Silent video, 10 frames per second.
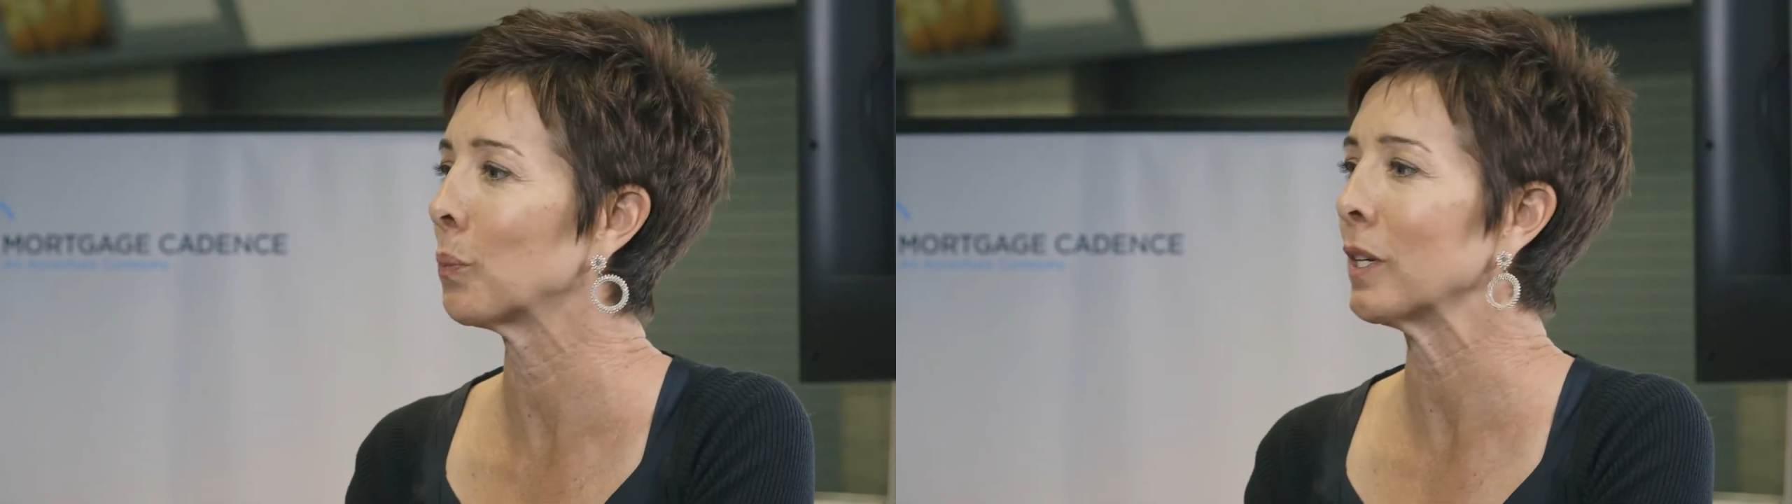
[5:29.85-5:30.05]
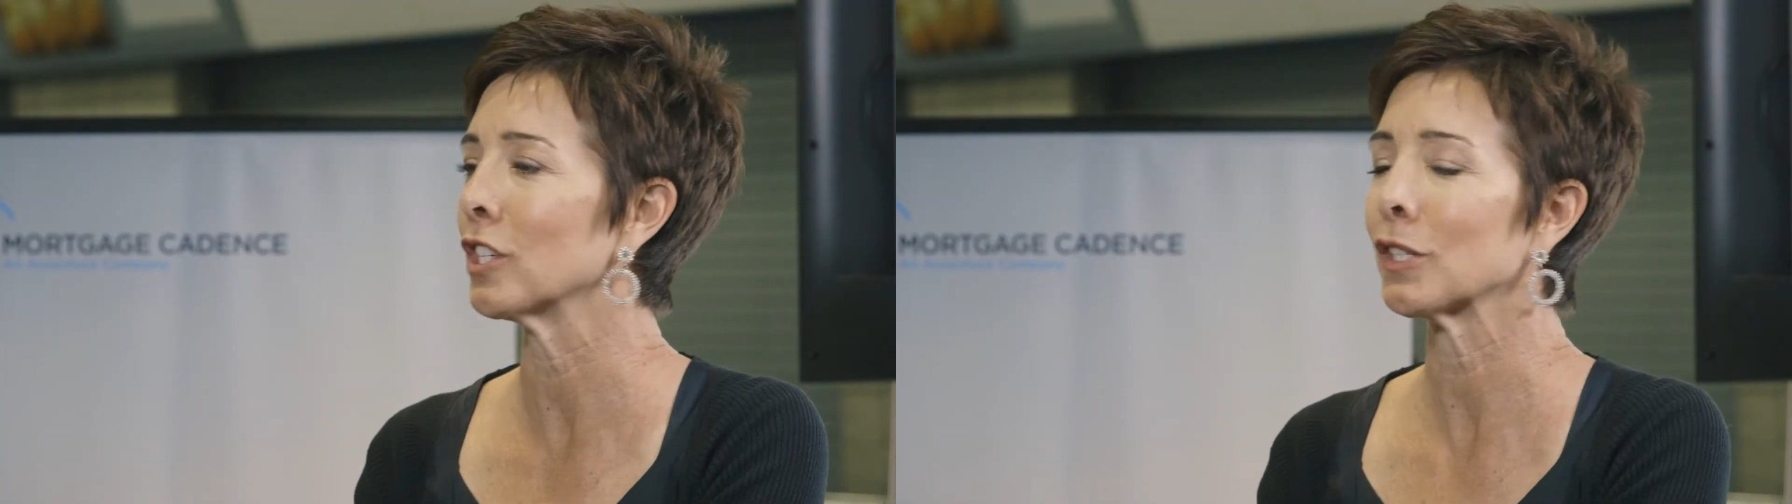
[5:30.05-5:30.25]

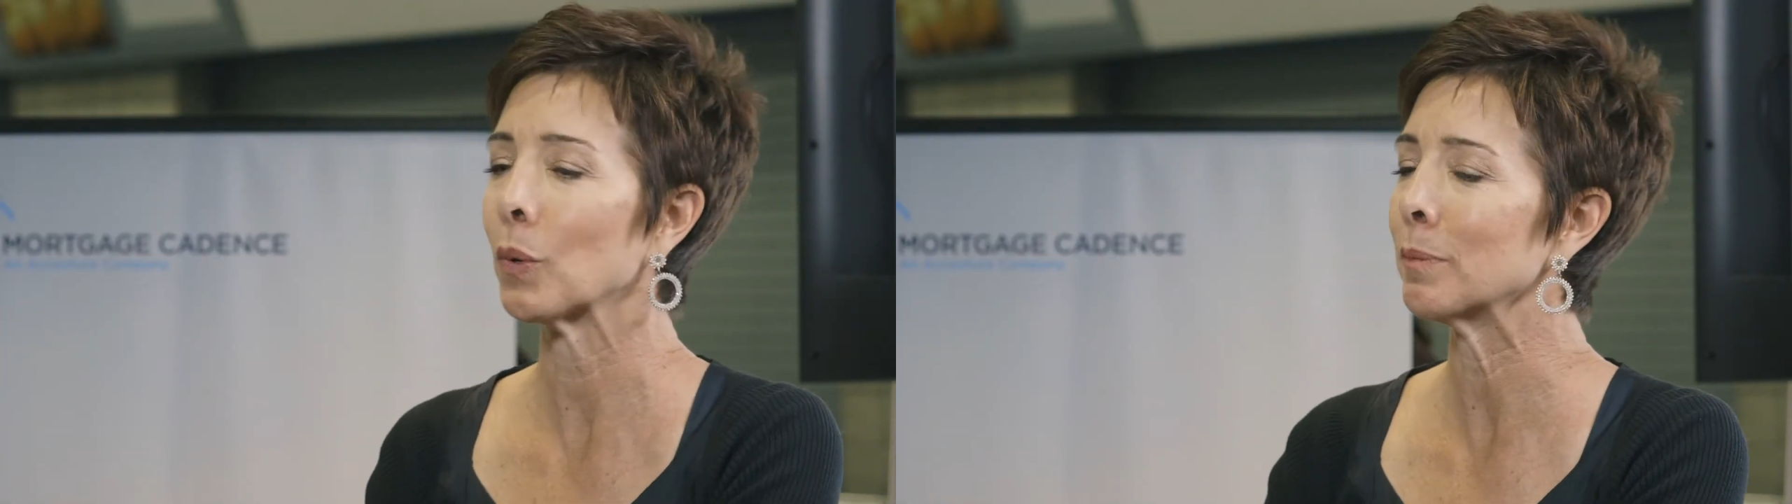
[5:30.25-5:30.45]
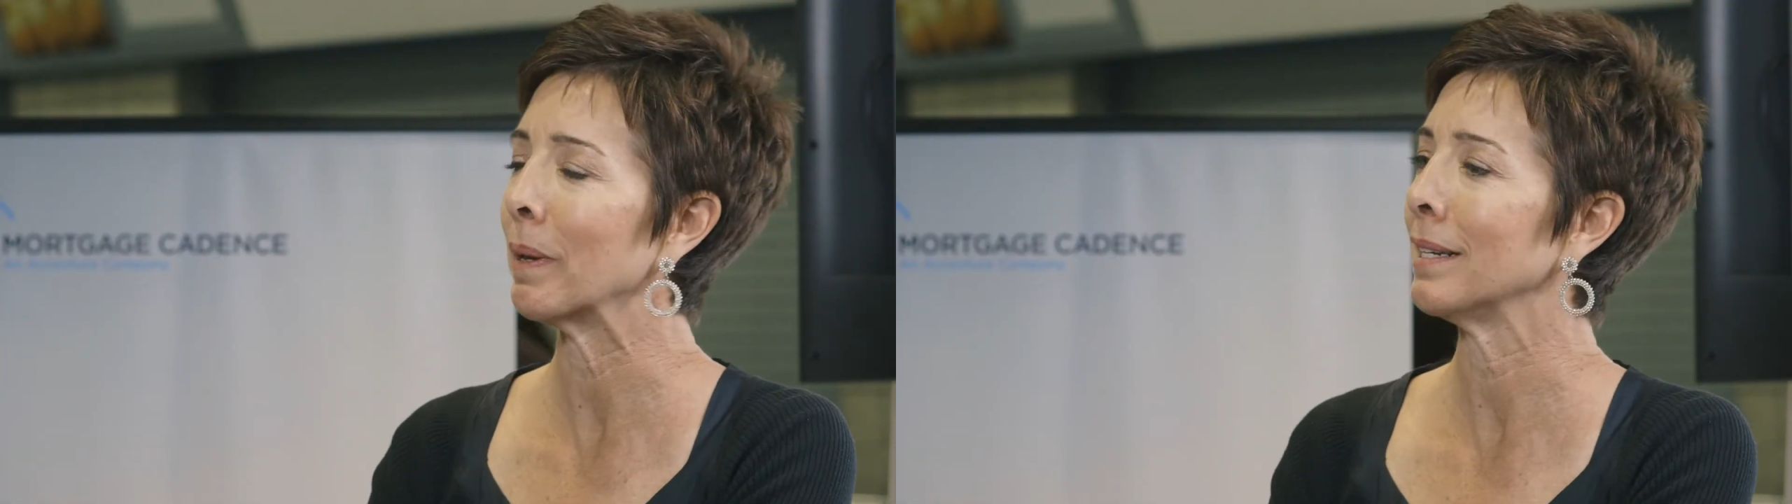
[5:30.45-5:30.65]
which has
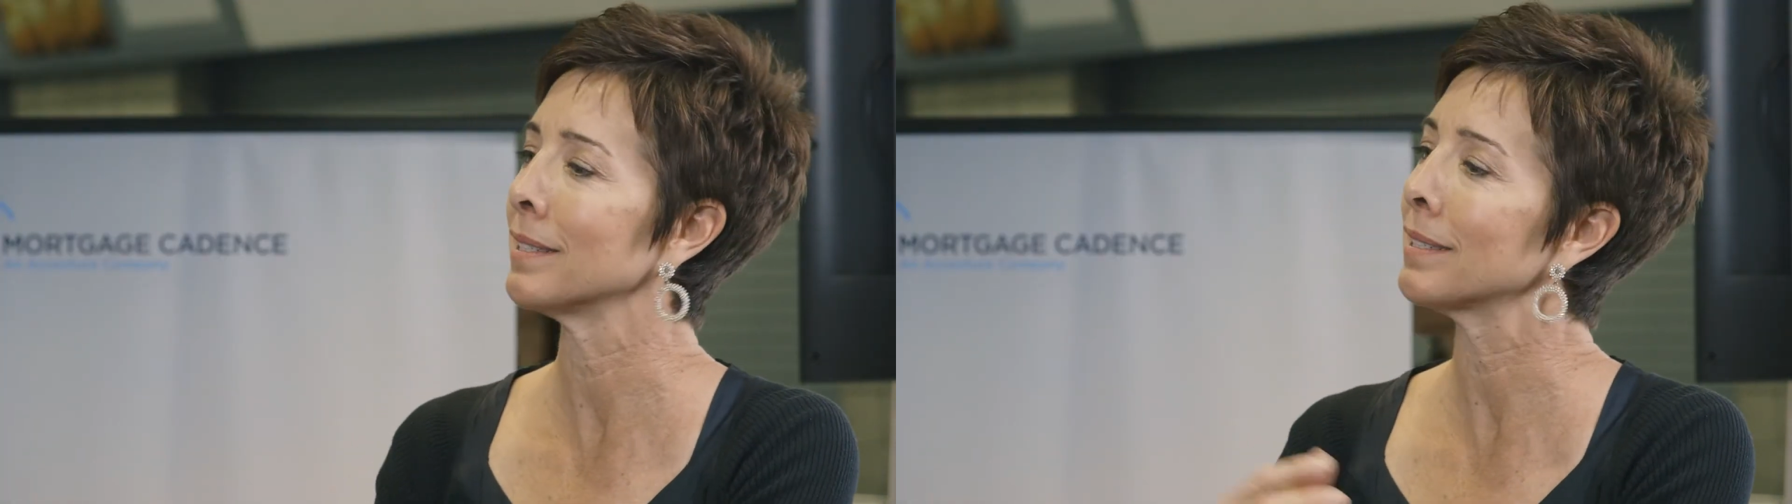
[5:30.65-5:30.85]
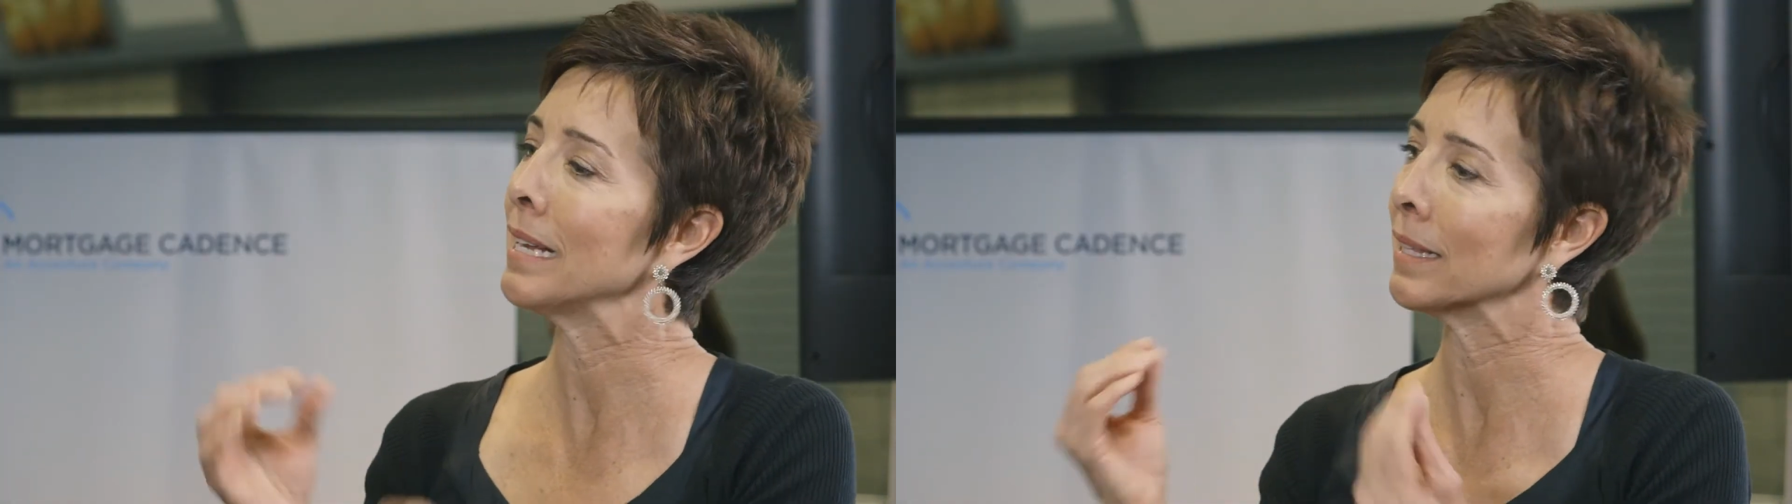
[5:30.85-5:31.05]
always been
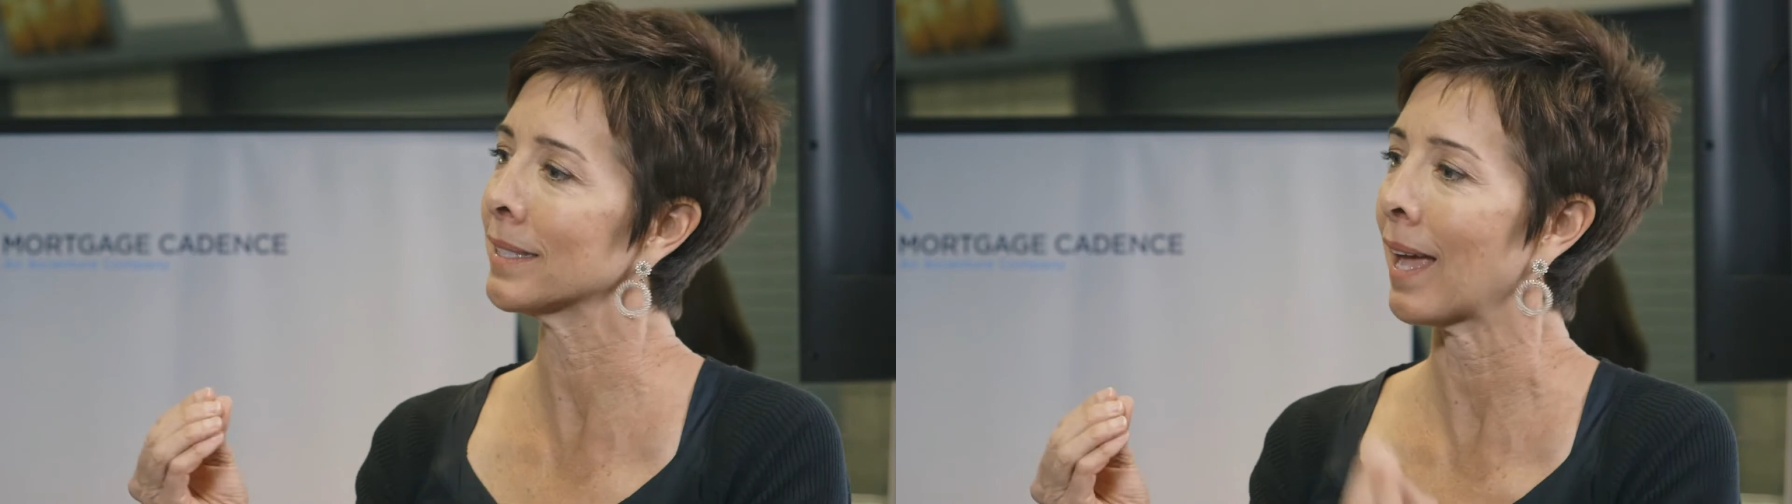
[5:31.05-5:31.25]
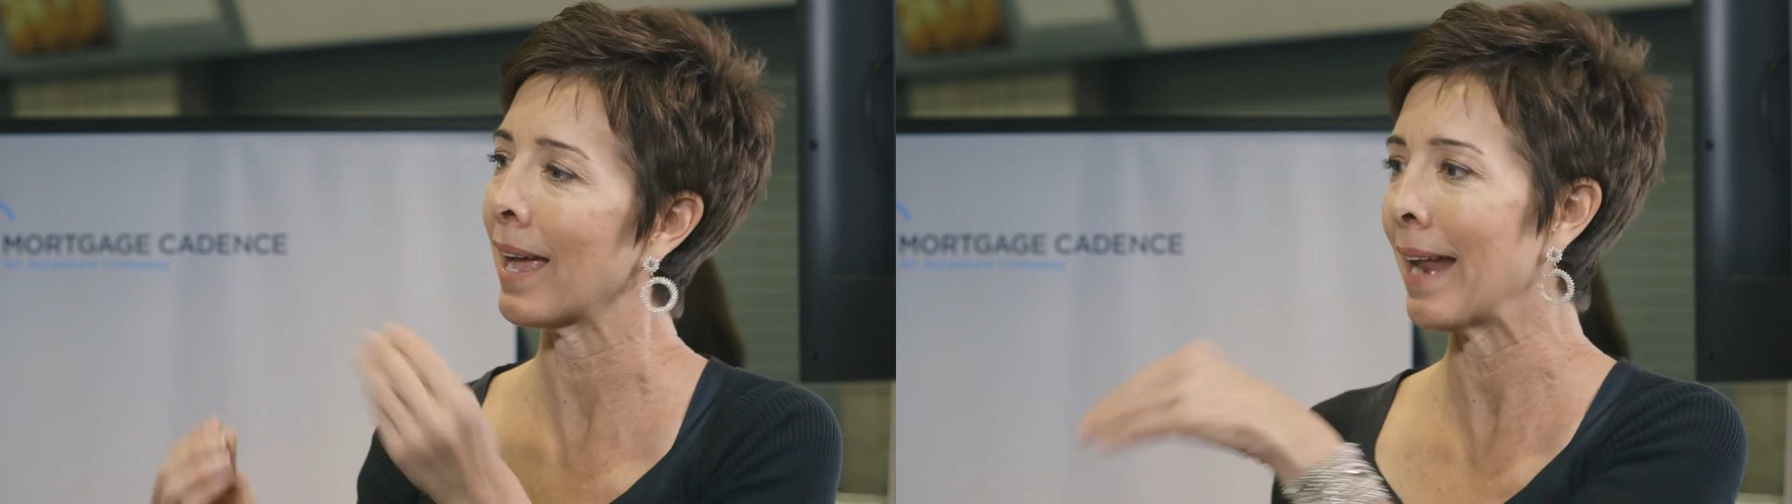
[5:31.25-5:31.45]

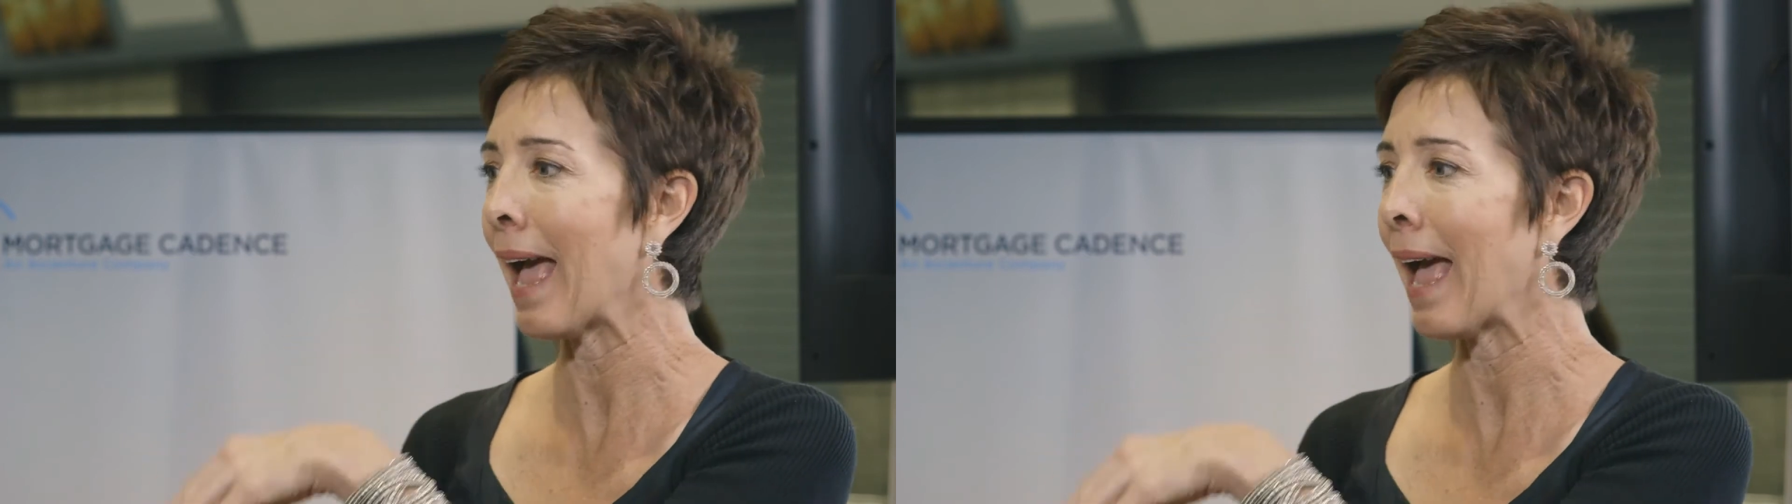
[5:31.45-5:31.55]
inside